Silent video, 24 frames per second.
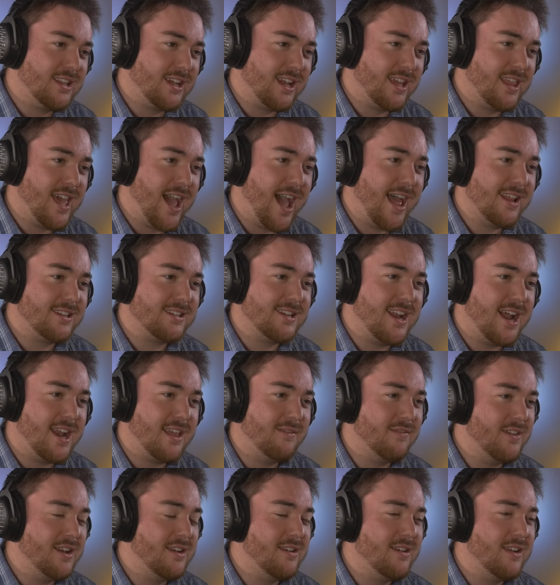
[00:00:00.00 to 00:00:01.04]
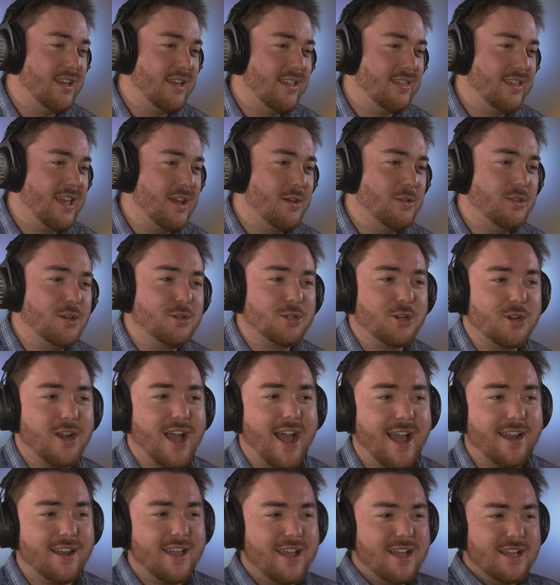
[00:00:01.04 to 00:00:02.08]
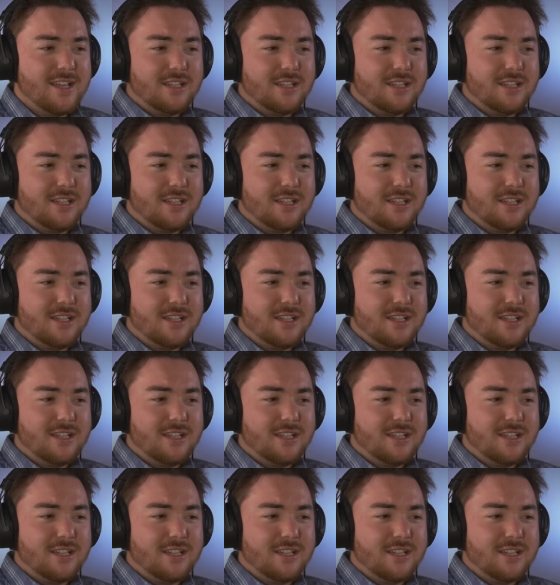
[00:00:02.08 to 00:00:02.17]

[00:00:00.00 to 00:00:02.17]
Look at that. It's not even, those are not